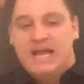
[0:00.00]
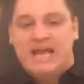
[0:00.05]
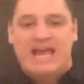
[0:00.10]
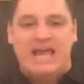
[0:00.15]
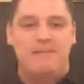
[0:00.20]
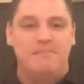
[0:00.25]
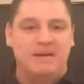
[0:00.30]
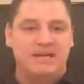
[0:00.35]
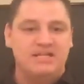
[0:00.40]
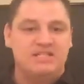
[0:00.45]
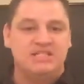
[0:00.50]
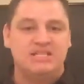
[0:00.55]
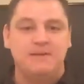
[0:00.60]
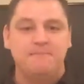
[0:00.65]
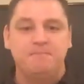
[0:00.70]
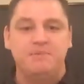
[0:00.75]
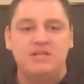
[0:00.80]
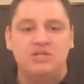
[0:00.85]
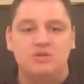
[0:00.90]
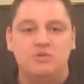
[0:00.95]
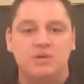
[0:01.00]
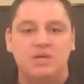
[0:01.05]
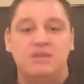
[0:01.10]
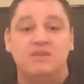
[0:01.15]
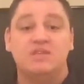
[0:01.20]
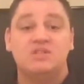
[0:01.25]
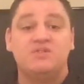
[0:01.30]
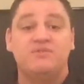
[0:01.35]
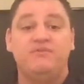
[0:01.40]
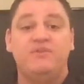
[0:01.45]
and by simply doing
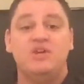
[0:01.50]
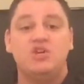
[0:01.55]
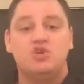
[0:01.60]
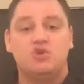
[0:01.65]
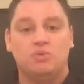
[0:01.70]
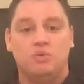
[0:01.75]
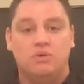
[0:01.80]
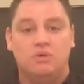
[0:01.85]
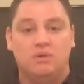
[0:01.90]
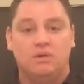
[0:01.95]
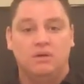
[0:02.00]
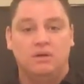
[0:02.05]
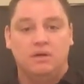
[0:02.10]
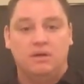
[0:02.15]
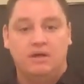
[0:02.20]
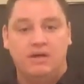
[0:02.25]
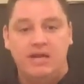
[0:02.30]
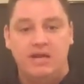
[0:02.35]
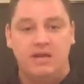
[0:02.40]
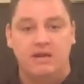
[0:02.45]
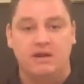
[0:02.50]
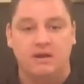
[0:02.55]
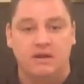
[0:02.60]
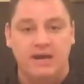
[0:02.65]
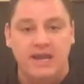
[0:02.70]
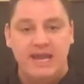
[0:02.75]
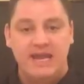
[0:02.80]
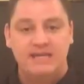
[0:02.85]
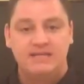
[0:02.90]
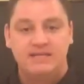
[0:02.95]
this visual
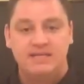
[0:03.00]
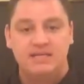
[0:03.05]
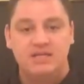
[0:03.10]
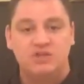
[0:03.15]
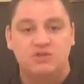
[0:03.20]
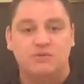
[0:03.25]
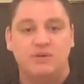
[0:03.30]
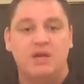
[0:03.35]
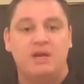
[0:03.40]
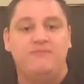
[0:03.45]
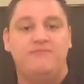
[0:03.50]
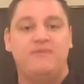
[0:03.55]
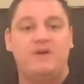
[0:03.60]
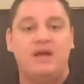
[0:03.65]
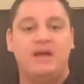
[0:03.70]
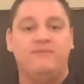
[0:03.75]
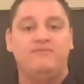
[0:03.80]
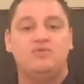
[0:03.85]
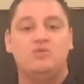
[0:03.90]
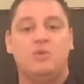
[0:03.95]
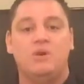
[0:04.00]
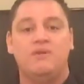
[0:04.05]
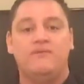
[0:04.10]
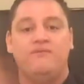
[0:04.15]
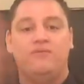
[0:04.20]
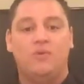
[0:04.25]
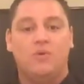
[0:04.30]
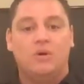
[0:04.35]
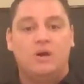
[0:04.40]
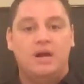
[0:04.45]
here, 18, 385,
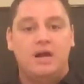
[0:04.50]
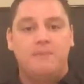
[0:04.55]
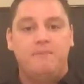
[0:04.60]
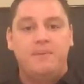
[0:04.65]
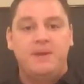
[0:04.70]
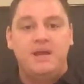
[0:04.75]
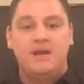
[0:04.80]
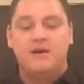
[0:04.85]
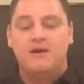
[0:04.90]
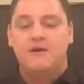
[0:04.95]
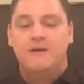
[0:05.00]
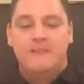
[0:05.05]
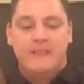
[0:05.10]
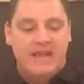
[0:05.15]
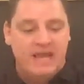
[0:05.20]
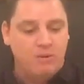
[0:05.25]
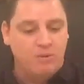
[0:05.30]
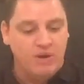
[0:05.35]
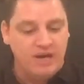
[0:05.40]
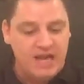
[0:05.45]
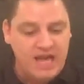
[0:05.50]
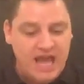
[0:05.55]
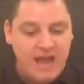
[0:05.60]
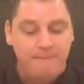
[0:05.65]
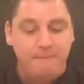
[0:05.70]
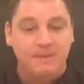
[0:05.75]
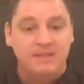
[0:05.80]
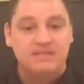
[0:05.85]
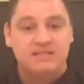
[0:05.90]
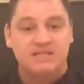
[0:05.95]
24 up here, what
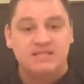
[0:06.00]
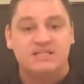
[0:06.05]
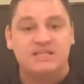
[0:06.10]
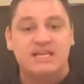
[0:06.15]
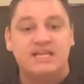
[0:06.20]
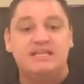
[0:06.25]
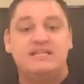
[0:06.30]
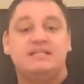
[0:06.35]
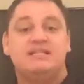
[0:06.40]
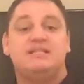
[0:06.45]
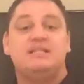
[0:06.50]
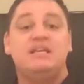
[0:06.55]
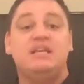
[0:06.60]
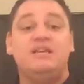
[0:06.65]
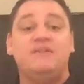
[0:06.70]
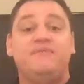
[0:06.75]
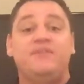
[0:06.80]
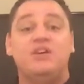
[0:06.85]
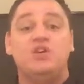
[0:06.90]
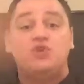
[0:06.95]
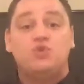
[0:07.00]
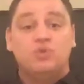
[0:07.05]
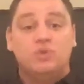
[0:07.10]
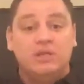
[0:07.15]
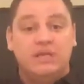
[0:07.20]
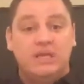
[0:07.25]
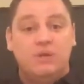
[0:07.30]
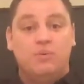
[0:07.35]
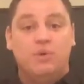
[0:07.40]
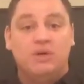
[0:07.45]
happens is they see
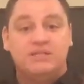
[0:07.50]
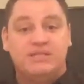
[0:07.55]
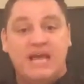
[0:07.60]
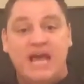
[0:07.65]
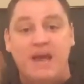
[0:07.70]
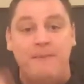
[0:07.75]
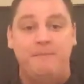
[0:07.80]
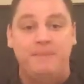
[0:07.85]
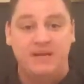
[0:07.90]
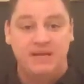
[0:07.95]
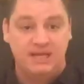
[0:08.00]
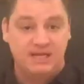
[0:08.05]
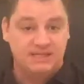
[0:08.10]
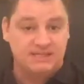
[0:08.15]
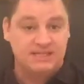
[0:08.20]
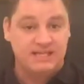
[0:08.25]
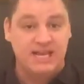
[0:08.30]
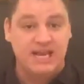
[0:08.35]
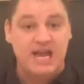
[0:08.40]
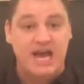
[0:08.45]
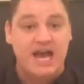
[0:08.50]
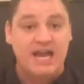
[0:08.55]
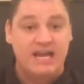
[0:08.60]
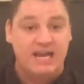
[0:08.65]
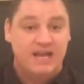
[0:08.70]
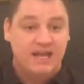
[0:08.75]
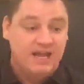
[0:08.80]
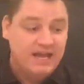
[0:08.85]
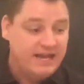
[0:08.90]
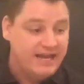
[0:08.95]
visually what's happening is they
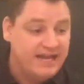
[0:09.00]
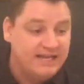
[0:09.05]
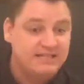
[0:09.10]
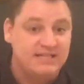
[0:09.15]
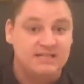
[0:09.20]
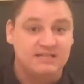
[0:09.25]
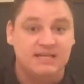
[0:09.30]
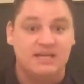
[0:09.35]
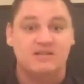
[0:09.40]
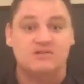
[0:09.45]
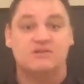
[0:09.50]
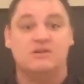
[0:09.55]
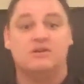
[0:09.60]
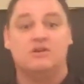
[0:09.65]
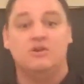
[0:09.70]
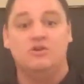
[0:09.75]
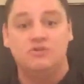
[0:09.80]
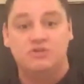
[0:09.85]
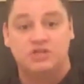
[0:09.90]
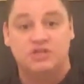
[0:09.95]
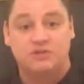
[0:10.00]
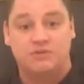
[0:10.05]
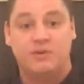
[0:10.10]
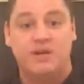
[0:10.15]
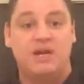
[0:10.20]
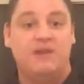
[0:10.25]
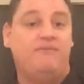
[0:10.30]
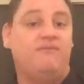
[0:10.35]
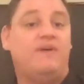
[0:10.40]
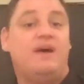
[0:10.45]
got an $18,000 loan to
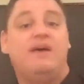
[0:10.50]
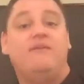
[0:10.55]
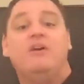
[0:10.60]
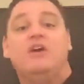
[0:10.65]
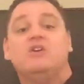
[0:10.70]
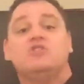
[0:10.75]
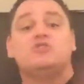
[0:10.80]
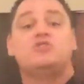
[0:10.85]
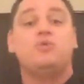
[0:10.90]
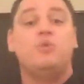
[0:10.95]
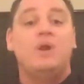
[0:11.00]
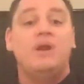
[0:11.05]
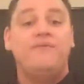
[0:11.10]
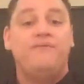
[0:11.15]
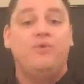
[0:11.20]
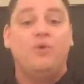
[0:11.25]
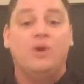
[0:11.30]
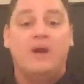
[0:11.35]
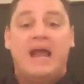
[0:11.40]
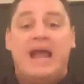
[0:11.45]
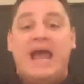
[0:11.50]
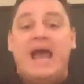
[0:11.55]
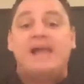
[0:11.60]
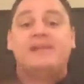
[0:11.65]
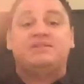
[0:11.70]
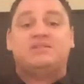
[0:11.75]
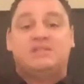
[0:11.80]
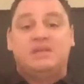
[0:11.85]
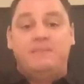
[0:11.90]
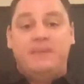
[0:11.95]
385, so 24
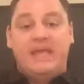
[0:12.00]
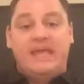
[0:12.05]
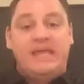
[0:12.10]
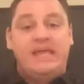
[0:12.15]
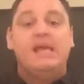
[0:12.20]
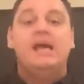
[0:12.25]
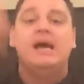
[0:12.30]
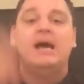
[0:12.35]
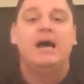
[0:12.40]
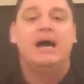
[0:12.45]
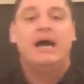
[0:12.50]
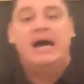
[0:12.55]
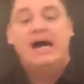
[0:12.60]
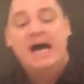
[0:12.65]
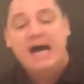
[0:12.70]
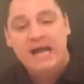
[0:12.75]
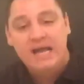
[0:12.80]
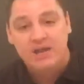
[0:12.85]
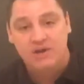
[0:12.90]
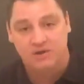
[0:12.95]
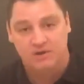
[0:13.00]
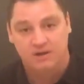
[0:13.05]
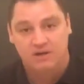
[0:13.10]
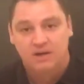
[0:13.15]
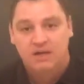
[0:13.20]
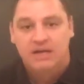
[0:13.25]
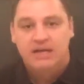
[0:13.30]
has to be higher.